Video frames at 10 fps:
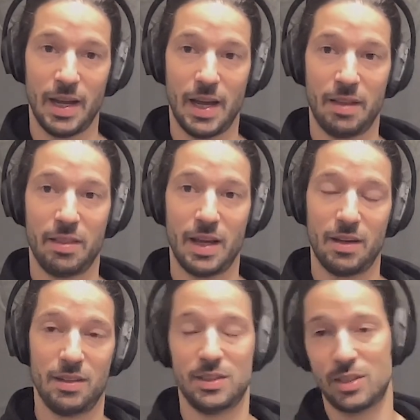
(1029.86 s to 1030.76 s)
and
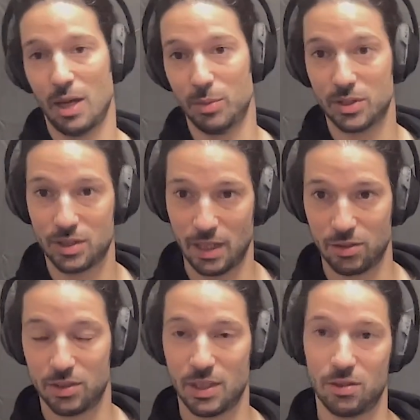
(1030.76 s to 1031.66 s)
then it's time it's
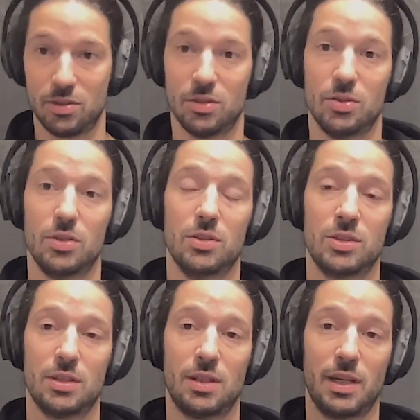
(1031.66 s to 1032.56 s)
sent to,
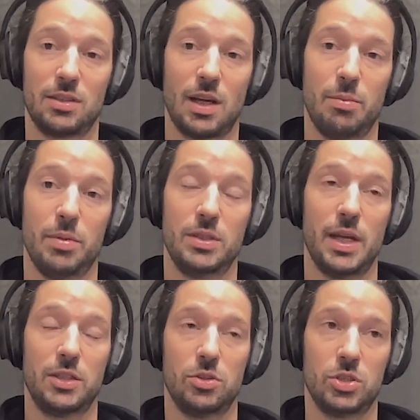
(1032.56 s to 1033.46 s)
like, time it
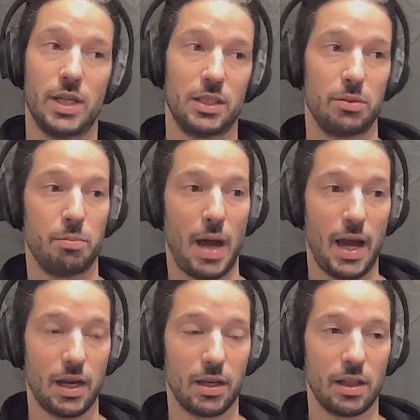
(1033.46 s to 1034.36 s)
takes to send
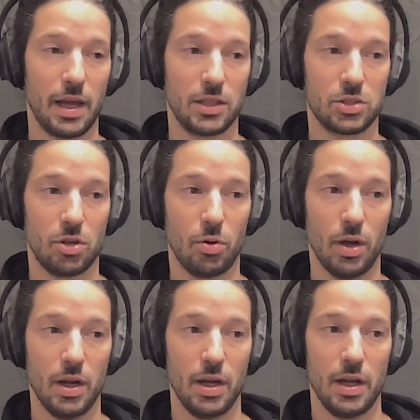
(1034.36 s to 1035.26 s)
back. Like, so
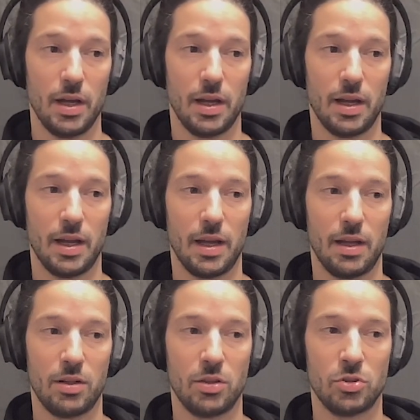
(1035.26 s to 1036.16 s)

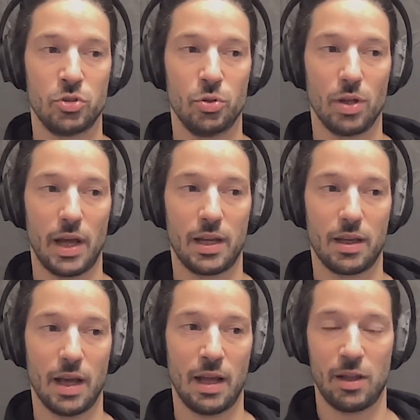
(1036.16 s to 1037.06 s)
do you like,
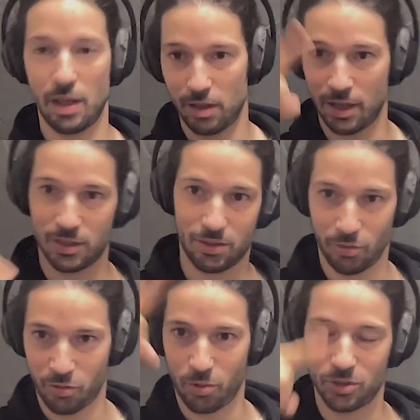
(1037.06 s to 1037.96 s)
and then that
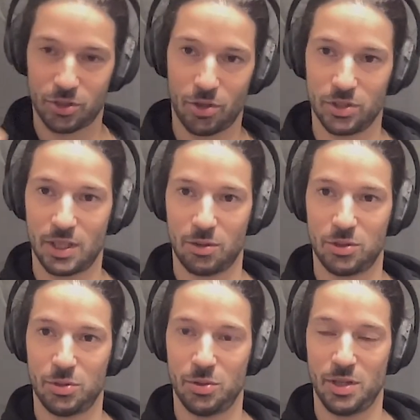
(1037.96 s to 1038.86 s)
of course turns out
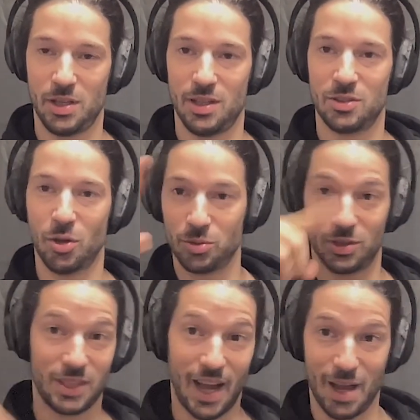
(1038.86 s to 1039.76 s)
to the
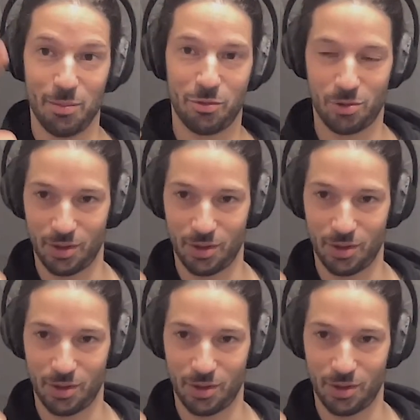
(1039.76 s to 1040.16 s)
total time for